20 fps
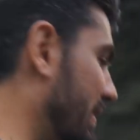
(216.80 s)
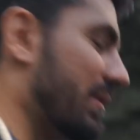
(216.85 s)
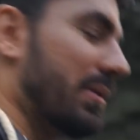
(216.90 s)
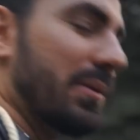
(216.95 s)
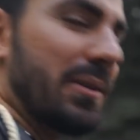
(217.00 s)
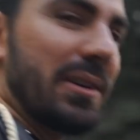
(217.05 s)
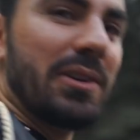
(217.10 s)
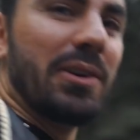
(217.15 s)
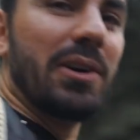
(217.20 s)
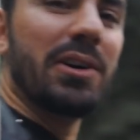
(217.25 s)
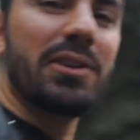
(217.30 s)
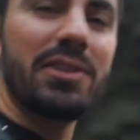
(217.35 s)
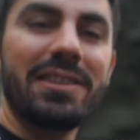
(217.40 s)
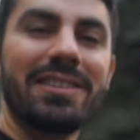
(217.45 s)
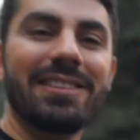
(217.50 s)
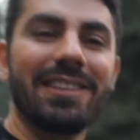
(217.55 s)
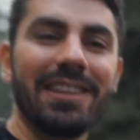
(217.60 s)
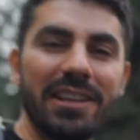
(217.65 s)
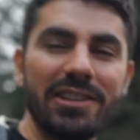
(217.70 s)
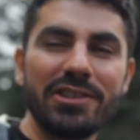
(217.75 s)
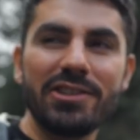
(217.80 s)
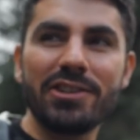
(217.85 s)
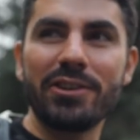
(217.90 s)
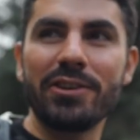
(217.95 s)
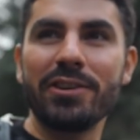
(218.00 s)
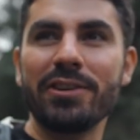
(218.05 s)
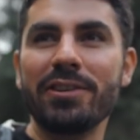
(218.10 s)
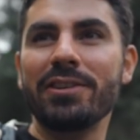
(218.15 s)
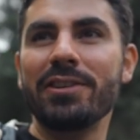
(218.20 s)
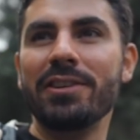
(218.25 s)
We're going to
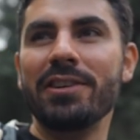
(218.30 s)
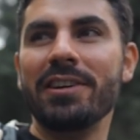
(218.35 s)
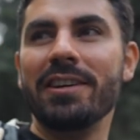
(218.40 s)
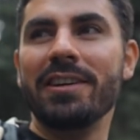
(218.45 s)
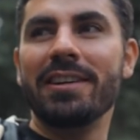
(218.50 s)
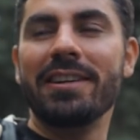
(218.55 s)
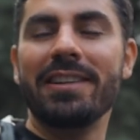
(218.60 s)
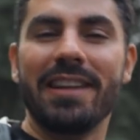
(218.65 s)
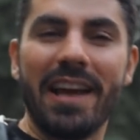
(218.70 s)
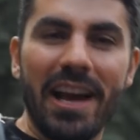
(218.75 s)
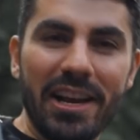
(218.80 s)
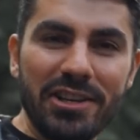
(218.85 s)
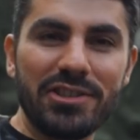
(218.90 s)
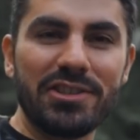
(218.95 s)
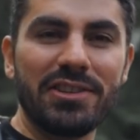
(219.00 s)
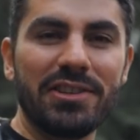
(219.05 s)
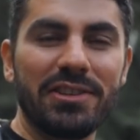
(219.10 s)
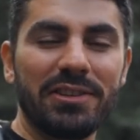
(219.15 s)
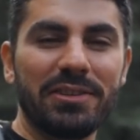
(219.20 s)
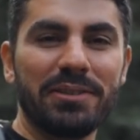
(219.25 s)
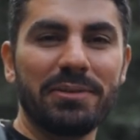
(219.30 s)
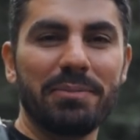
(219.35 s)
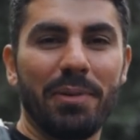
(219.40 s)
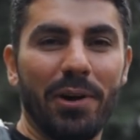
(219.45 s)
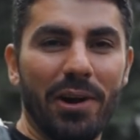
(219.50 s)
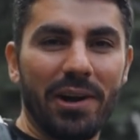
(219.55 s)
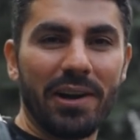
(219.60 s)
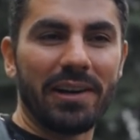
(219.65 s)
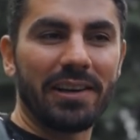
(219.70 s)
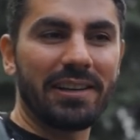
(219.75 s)
Glacier National
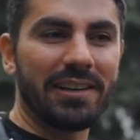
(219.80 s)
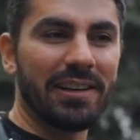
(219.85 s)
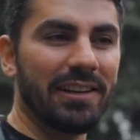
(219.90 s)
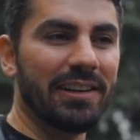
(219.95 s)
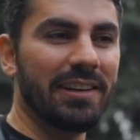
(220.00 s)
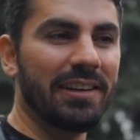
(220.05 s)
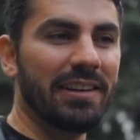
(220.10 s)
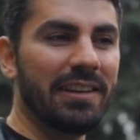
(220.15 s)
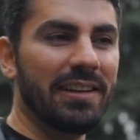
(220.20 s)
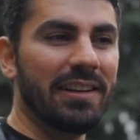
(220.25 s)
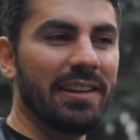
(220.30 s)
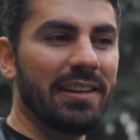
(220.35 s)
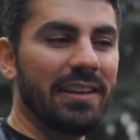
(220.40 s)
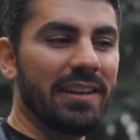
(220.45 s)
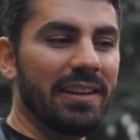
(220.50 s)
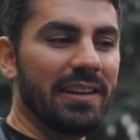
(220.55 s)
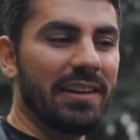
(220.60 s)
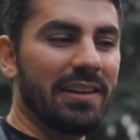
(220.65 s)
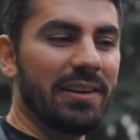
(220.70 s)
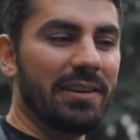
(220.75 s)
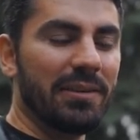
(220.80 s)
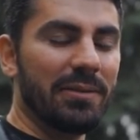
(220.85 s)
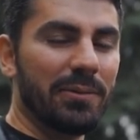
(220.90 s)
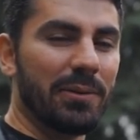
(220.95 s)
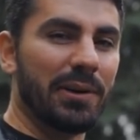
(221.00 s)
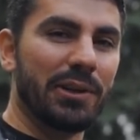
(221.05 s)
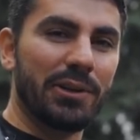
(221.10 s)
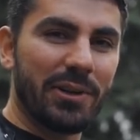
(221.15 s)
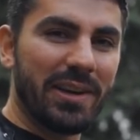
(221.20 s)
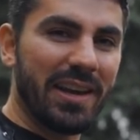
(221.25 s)
Park,
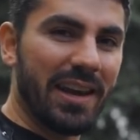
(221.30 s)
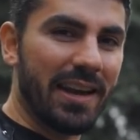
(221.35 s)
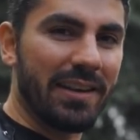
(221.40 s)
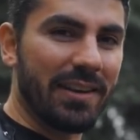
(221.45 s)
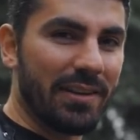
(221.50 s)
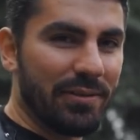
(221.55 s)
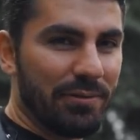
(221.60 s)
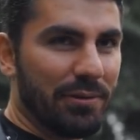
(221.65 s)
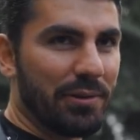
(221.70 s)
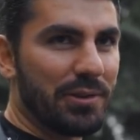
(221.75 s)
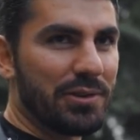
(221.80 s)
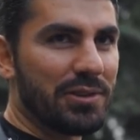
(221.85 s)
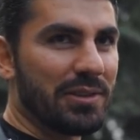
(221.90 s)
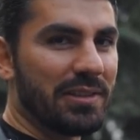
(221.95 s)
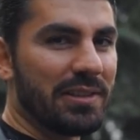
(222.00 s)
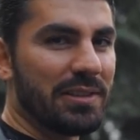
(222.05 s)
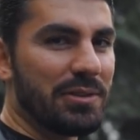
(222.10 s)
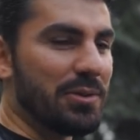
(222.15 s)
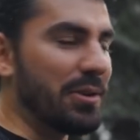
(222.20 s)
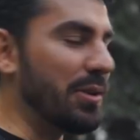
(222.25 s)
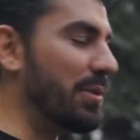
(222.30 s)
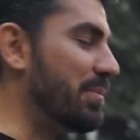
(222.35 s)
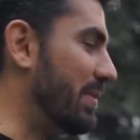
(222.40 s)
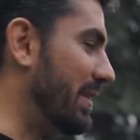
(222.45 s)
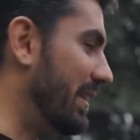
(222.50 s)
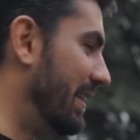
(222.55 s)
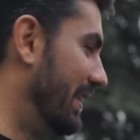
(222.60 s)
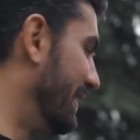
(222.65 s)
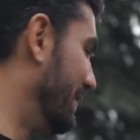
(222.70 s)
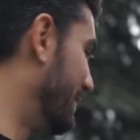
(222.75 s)
where you can't unfortunately drone, but